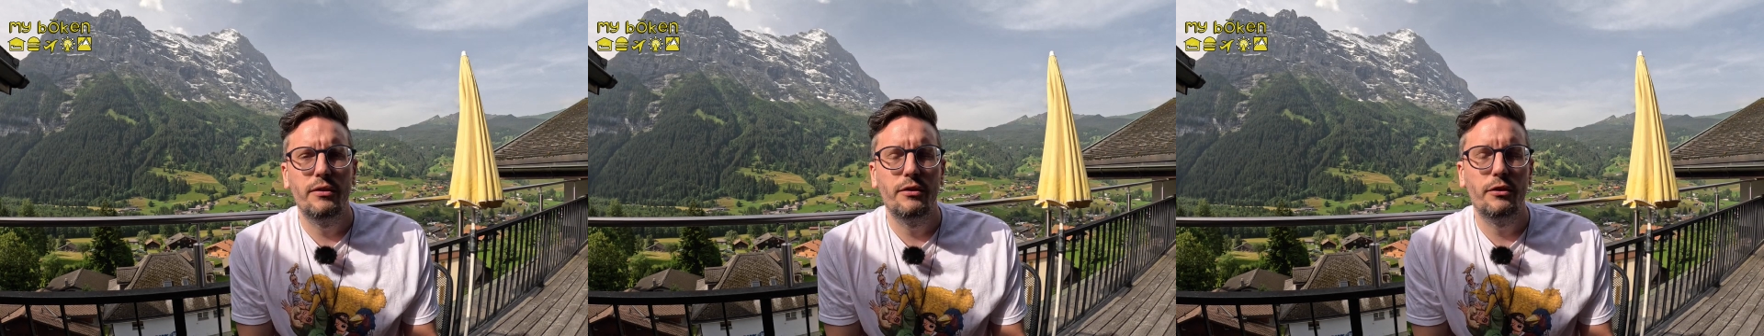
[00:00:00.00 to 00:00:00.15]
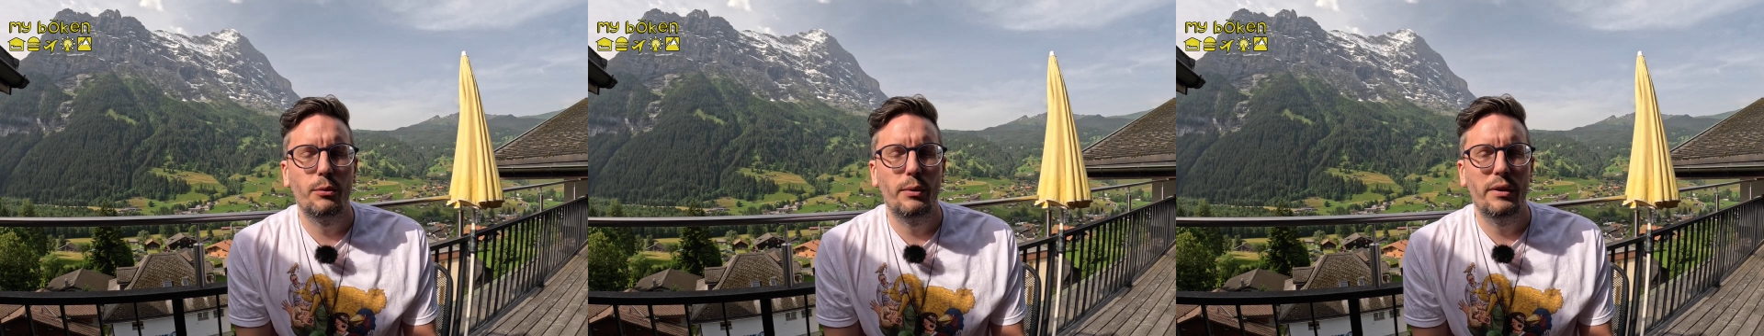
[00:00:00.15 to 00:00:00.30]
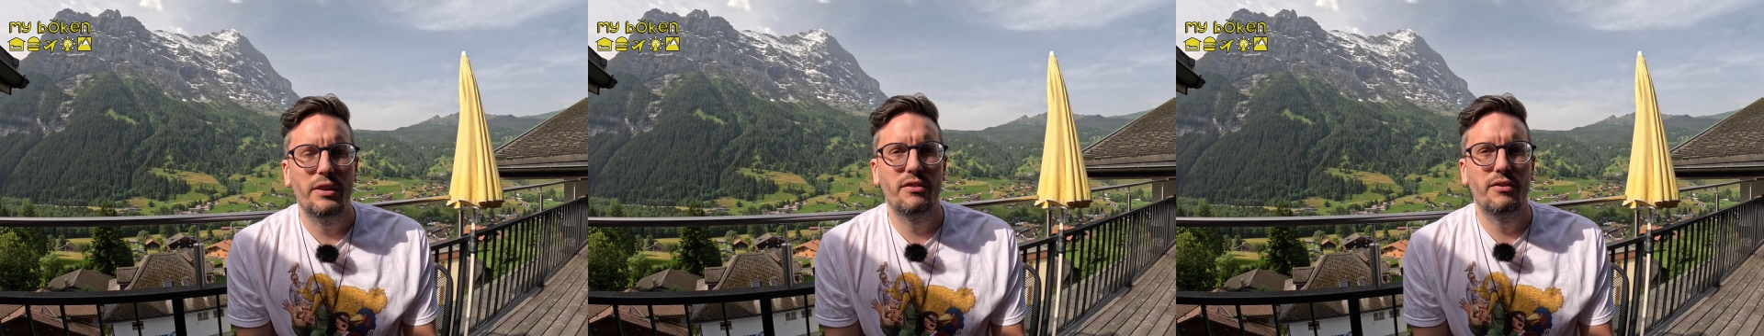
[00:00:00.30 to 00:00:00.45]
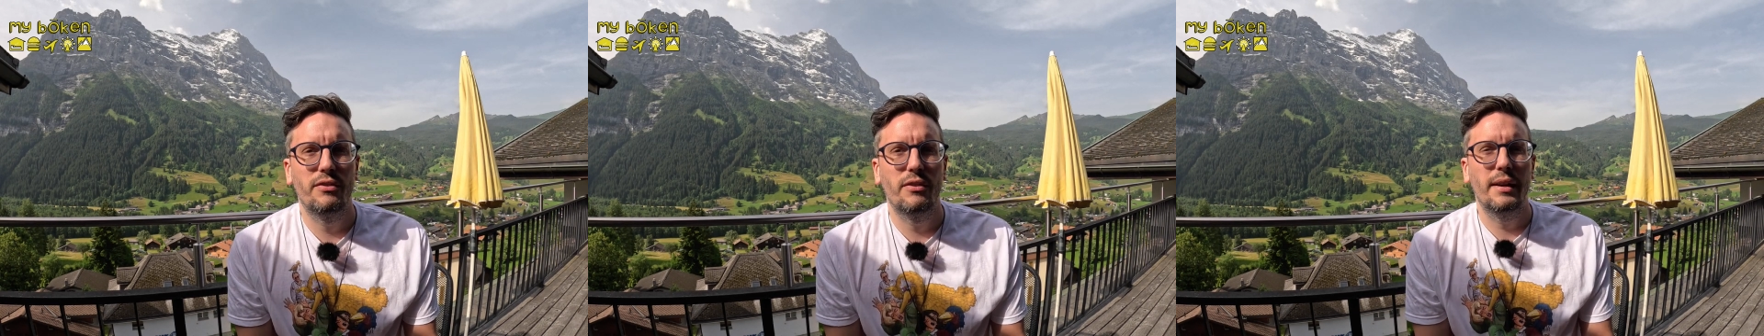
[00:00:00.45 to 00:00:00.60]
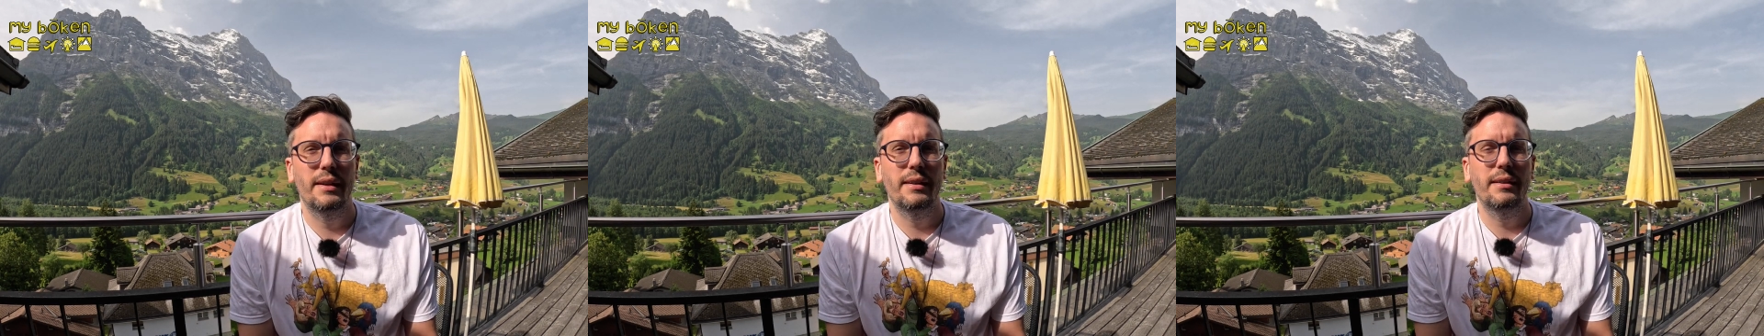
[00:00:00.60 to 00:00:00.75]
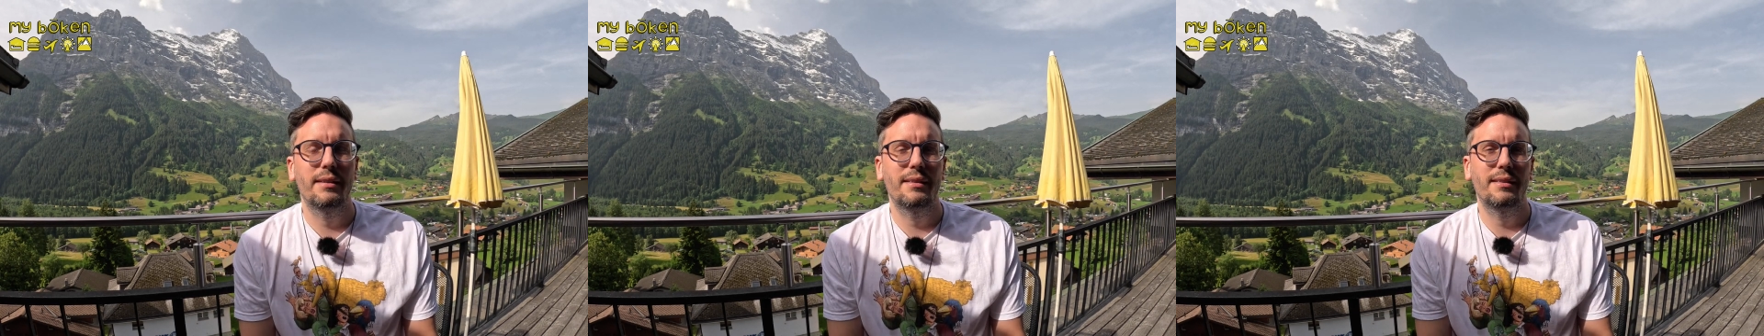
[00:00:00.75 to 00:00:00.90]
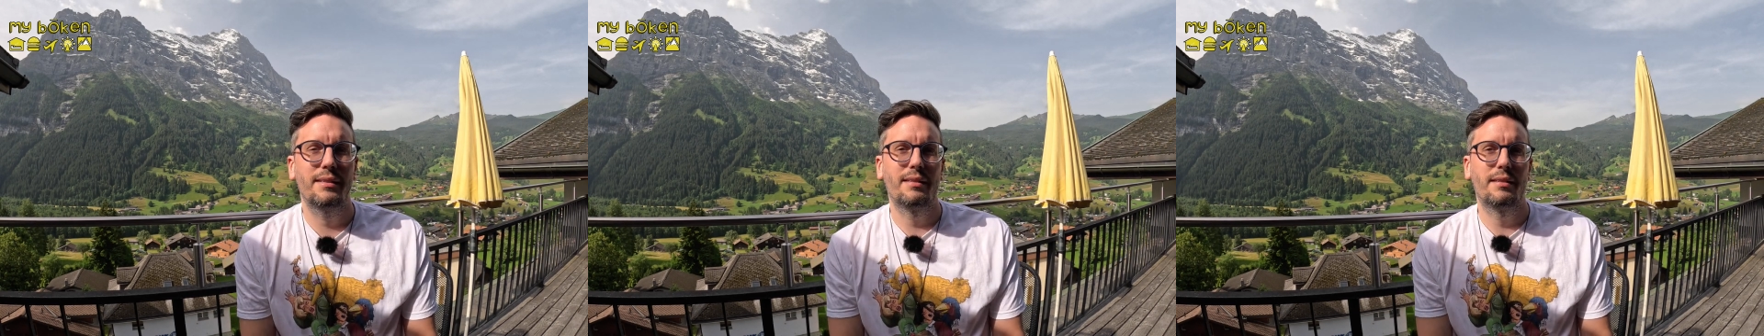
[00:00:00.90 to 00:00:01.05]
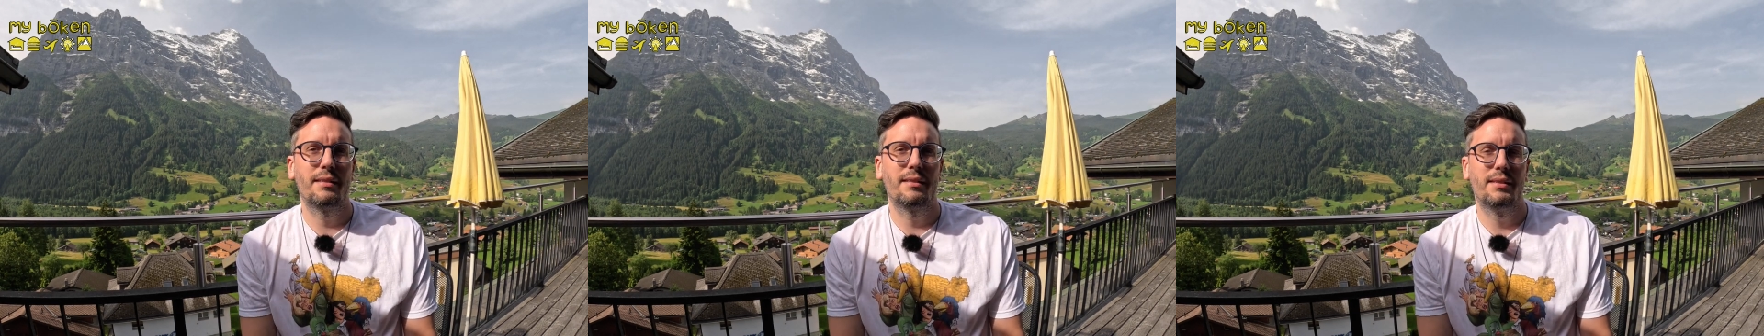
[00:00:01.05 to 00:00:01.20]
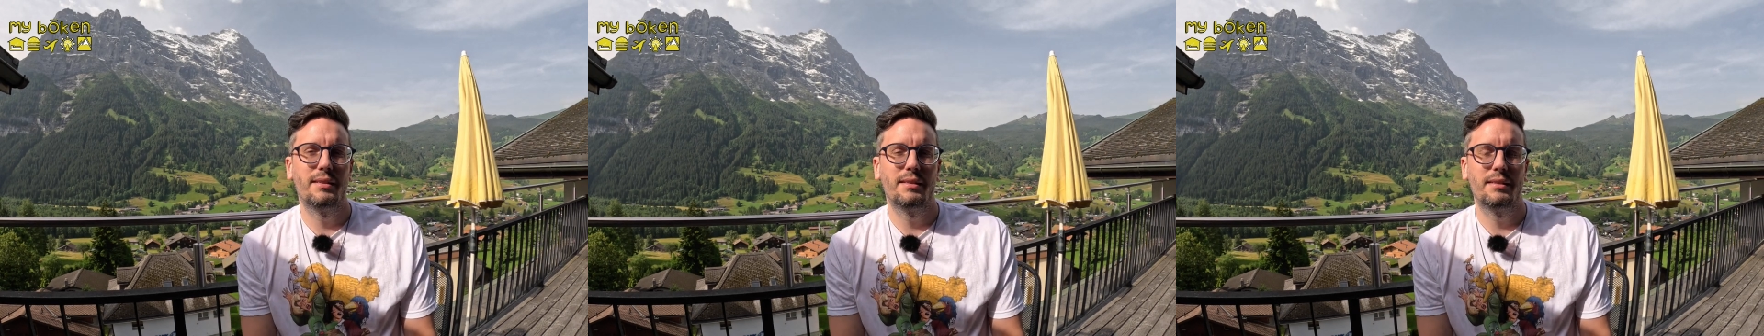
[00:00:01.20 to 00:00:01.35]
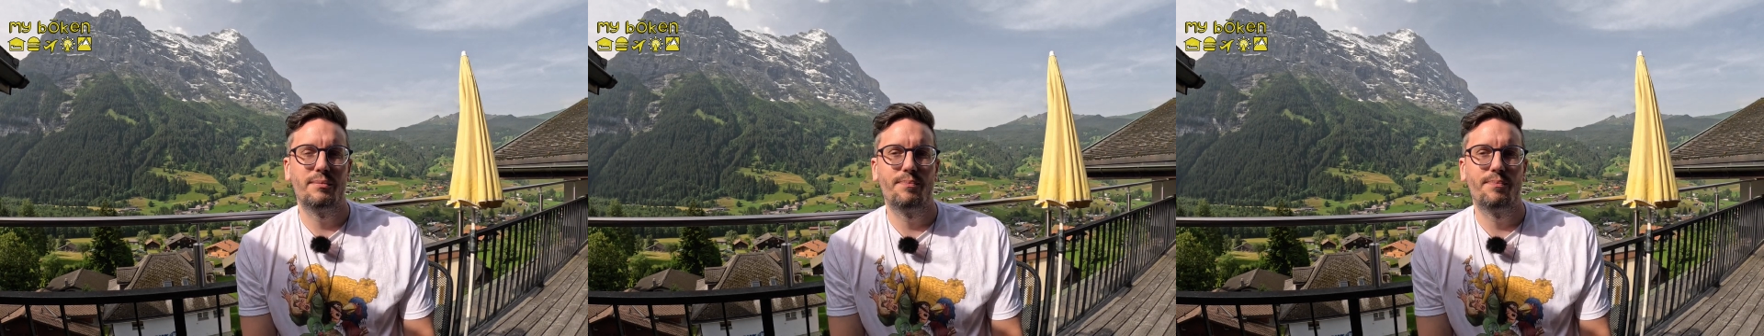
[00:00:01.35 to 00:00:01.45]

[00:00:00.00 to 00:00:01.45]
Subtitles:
Swiss francs